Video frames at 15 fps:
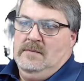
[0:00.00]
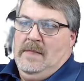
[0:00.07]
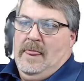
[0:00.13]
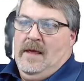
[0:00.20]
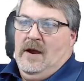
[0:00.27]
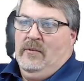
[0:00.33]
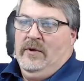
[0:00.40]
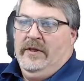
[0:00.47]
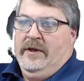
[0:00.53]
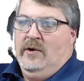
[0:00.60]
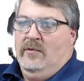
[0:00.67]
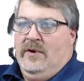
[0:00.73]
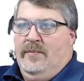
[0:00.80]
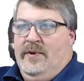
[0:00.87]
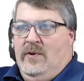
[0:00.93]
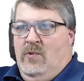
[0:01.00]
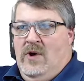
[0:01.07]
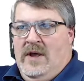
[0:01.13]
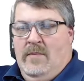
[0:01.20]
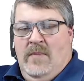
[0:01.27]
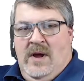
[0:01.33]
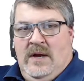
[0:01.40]
I really don't want to put a
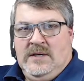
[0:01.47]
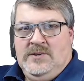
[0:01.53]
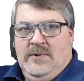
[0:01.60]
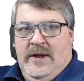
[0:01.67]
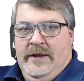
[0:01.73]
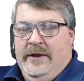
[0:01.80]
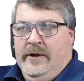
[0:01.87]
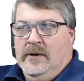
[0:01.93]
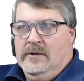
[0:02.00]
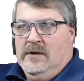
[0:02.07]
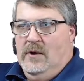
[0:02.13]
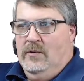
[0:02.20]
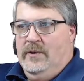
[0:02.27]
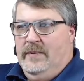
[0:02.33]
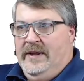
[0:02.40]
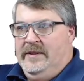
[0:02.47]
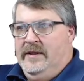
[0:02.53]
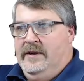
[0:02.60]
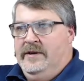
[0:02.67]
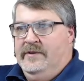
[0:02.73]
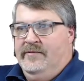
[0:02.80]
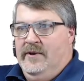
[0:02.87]
white box right here. I want to make that
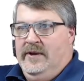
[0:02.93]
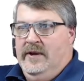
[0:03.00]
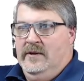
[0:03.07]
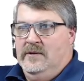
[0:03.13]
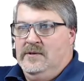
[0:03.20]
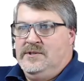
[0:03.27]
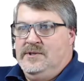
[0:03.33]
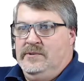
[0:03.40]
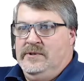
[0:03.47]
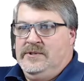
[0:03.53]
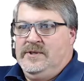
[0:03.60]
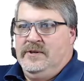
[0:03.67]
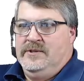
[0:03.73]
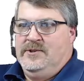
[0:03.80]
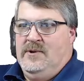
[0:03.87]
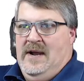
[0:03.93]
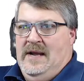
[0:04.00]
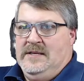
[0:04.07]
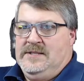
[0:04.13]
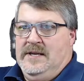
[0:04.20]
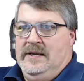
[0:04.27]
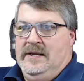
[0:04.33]
a different color so it's contrasting